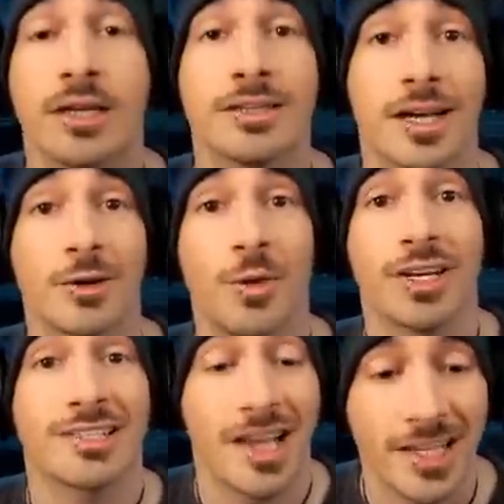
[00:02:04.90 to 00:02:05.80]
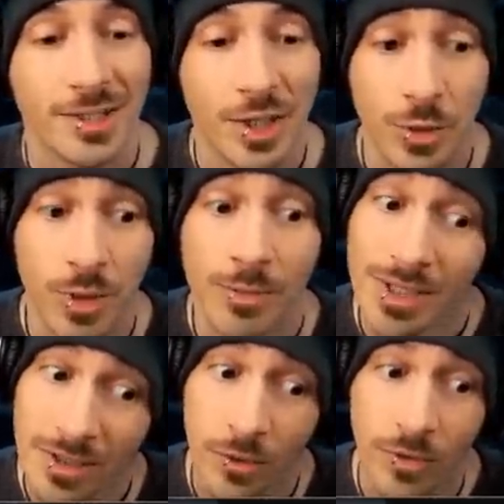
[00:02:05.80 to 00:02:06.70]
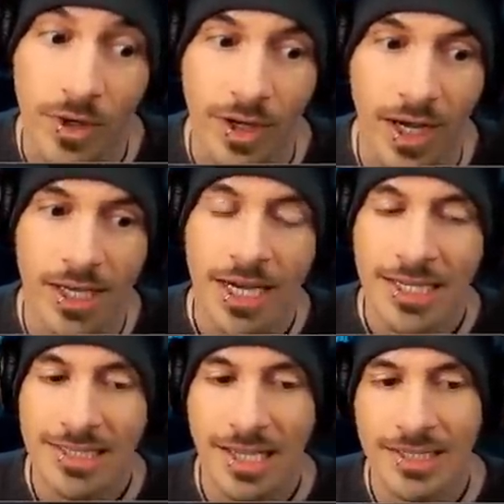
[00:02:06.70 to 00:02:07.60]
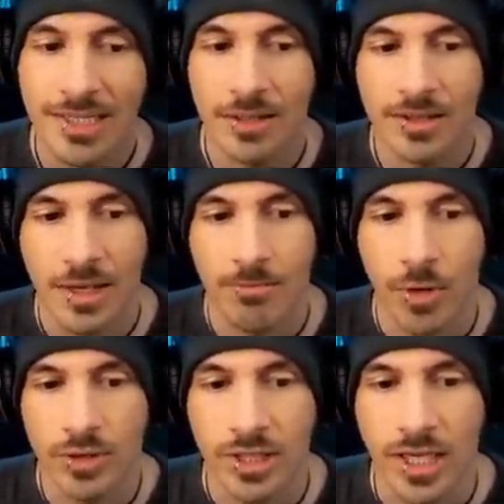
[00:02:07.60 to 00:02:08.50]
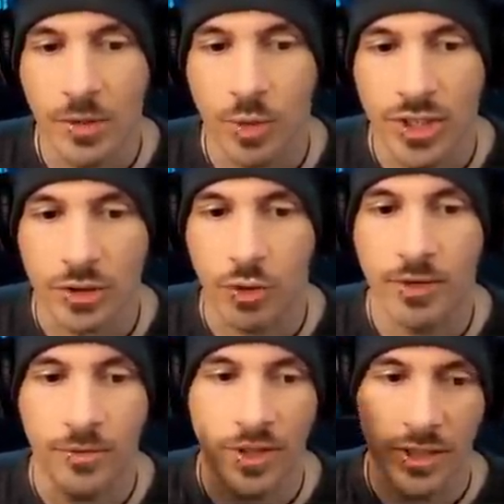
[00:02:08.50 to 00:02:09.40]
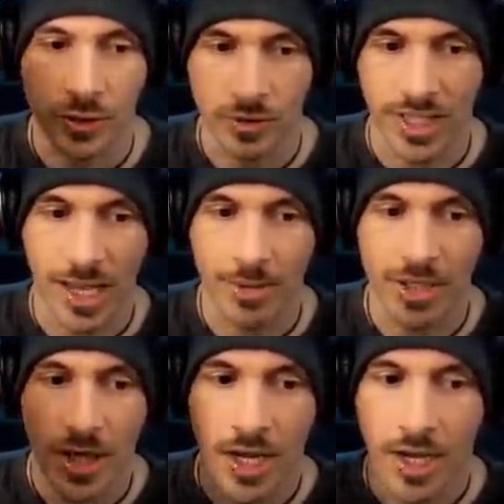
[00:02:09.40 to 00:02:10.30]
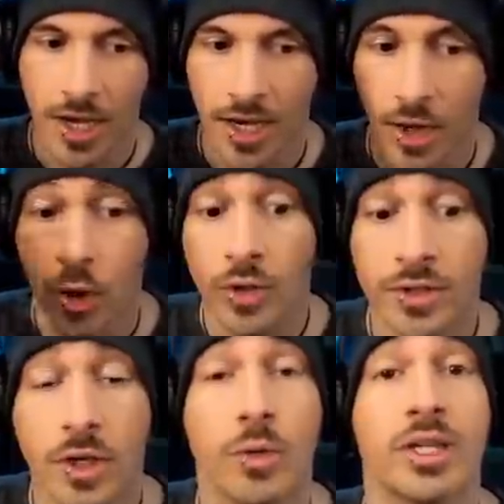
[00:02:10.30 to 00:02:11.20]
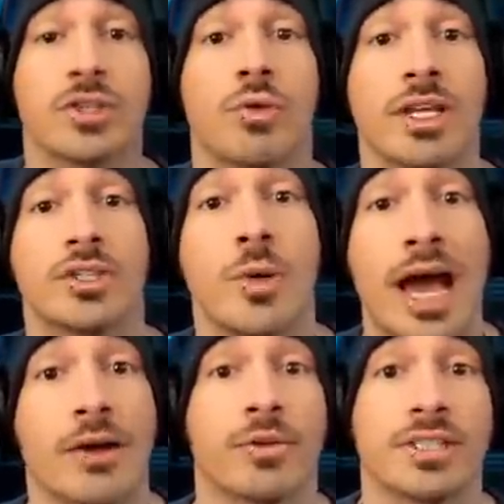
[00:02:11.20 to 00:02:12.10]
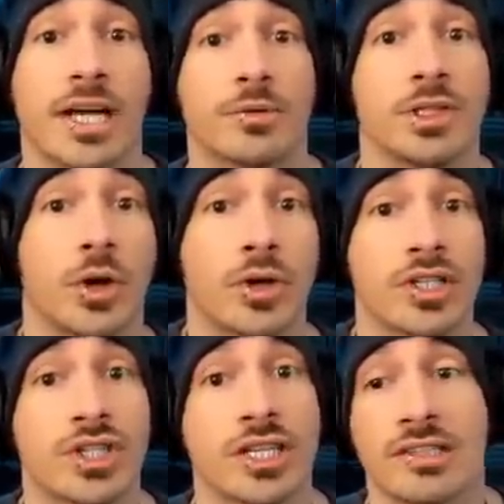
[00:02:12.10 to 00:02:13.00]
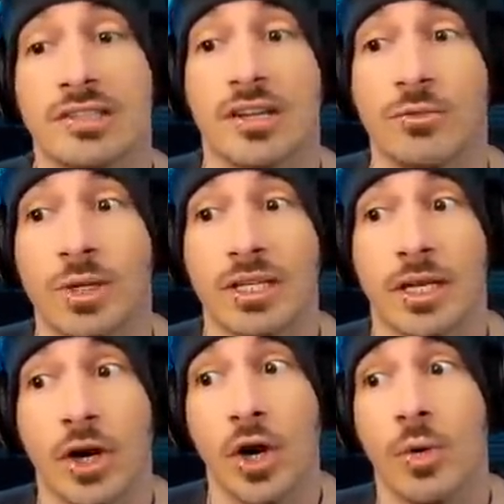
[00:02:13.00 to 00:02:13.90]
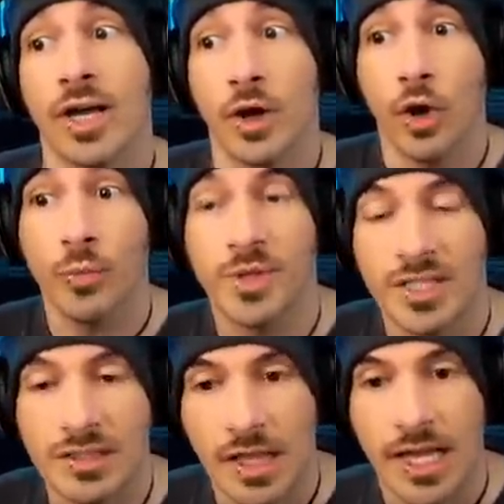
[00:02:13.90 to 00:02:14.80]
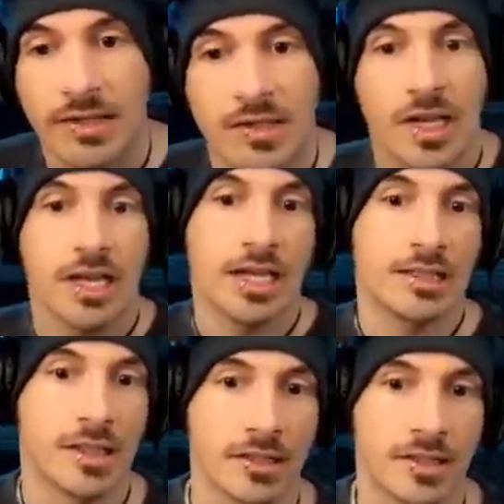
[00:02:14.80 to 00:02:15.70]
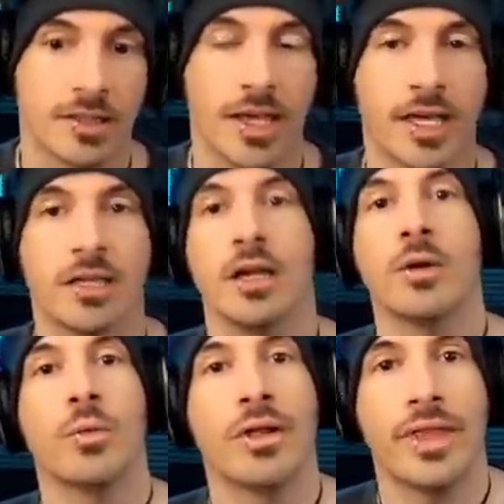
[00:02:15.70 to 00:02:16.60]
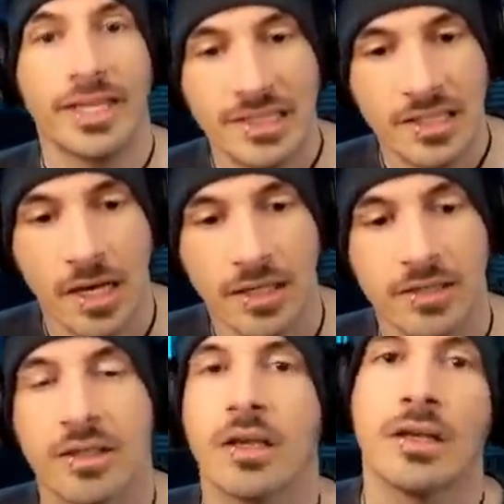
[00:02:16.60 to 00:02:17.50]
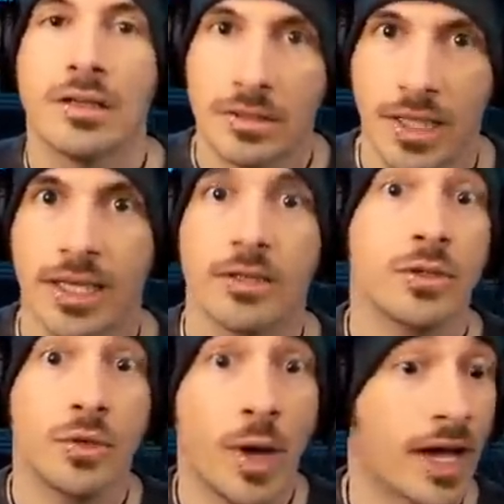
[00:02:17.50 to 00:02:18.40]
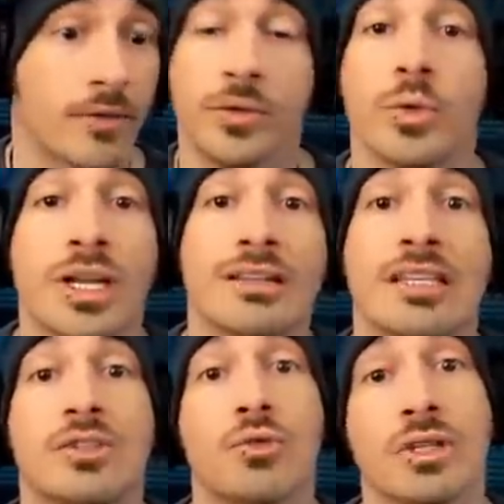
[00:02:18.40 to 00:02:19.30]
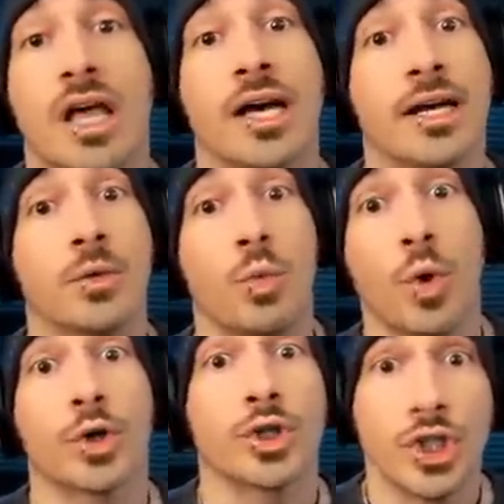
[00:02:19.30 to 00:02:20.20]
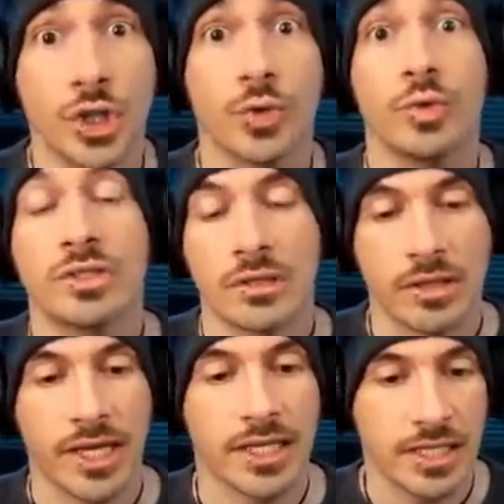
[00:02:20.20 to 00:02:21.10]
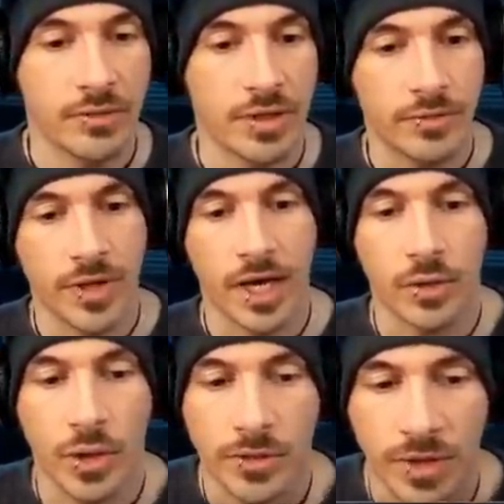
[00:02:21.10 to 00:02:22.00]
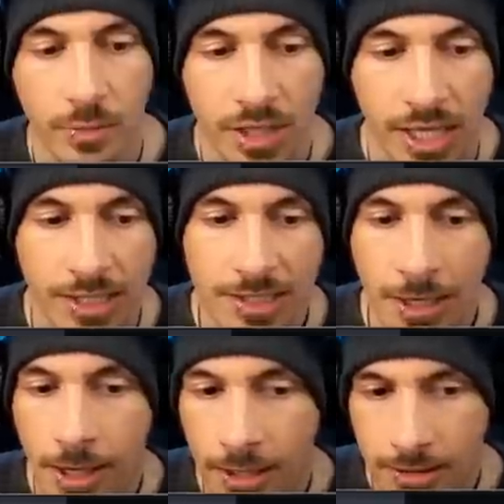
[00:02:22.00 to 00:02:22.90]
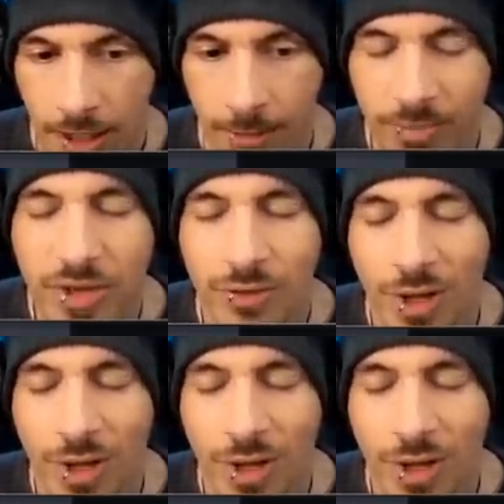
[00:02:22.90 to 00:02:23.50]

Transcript: Not quite as high as Gingerbread, but still very high. Second skill is a multi-hit, which is great for additional damage. Uh, also, it's great to average out the RNG. Instead of being like, oh, I hope this lands, it doesn't land. Well, that sucks then you have you can at least rely on one or two to land even if not all of them lands uh, even